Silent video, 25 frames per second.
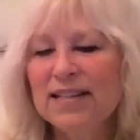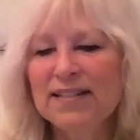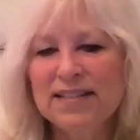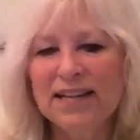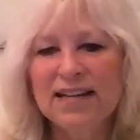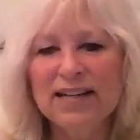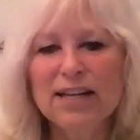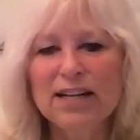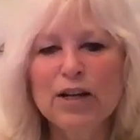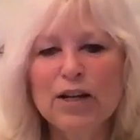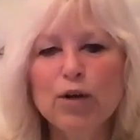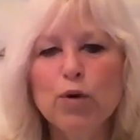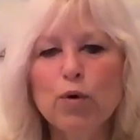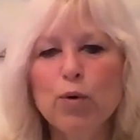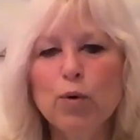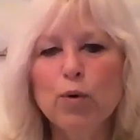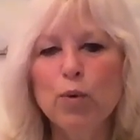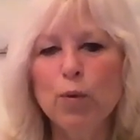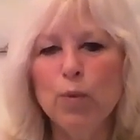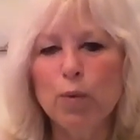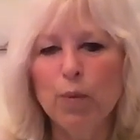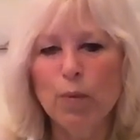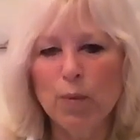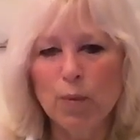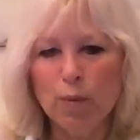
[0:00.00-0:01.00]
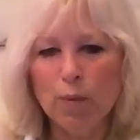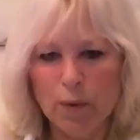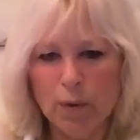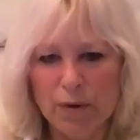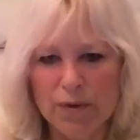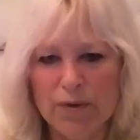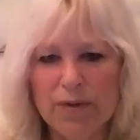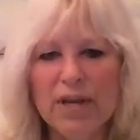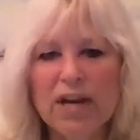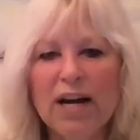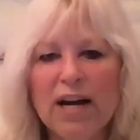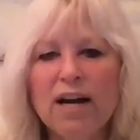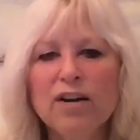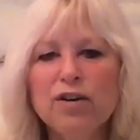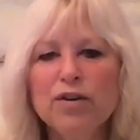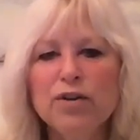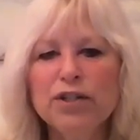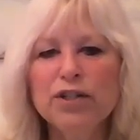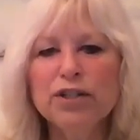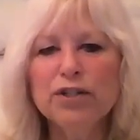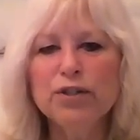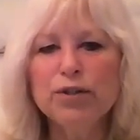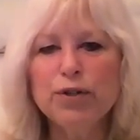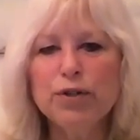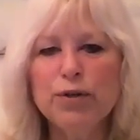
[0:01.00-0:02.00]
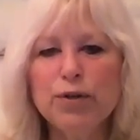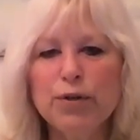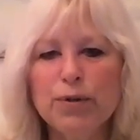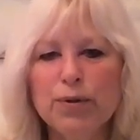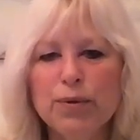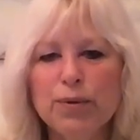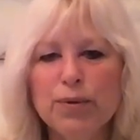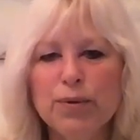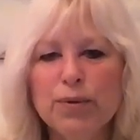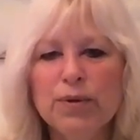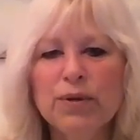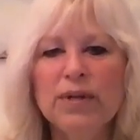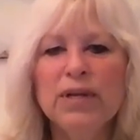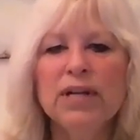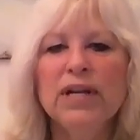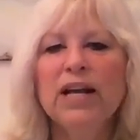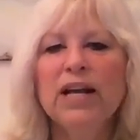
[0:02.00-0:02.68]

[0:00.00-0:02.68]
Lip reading: telling you what they are going to do.